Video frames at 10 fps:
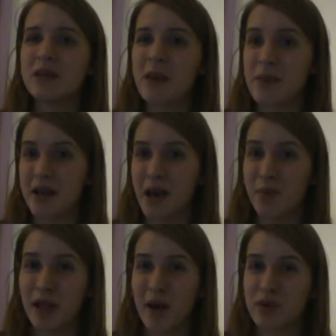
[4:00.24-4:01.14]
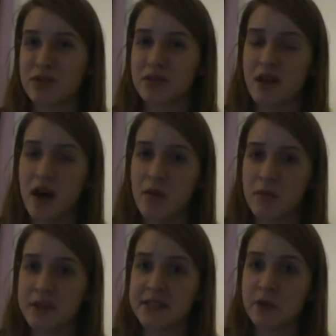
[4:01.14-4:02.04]
maybe a couple hours,
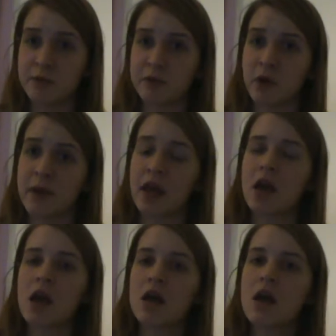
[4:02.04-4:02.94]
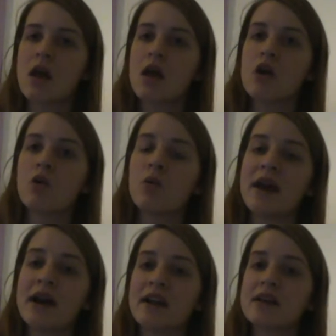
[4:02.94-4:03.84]
because I was performing, we
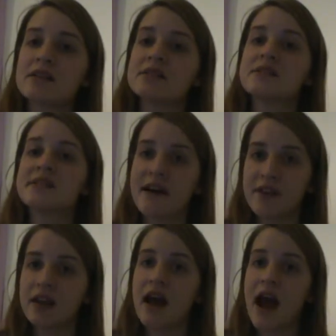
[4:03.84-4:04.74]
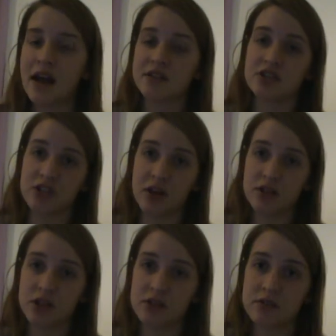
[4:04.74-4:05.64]
had 7 access
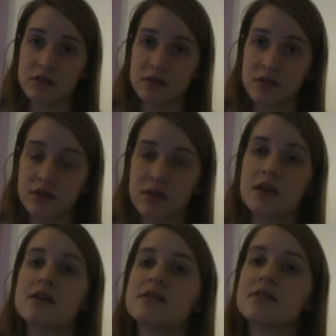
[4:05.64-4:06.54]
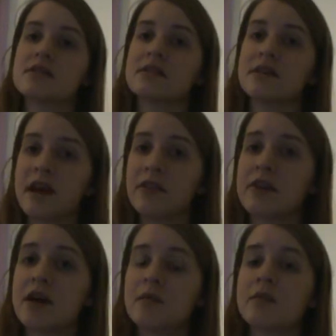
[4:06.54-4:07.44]
challenges. Count
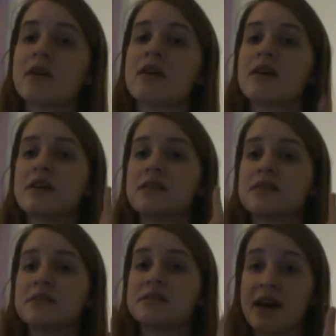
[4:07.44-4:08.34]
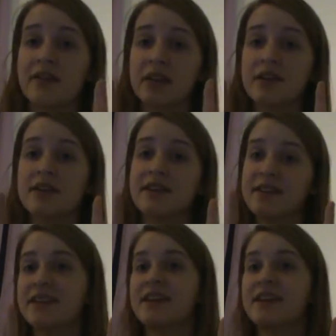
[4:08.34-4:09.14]
them, 7.